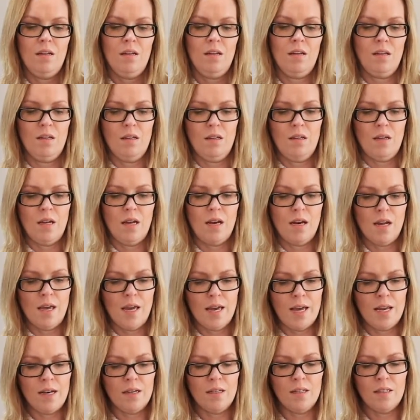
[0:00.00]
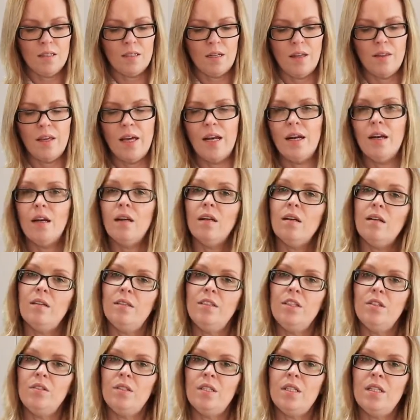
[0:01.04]
an end, and then
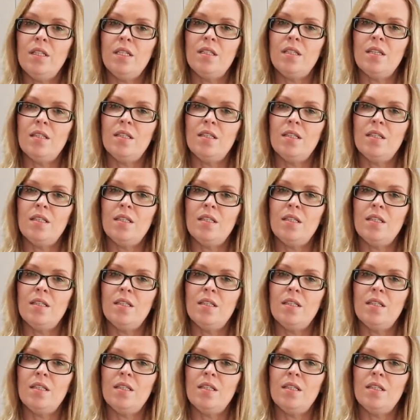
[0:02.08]
using this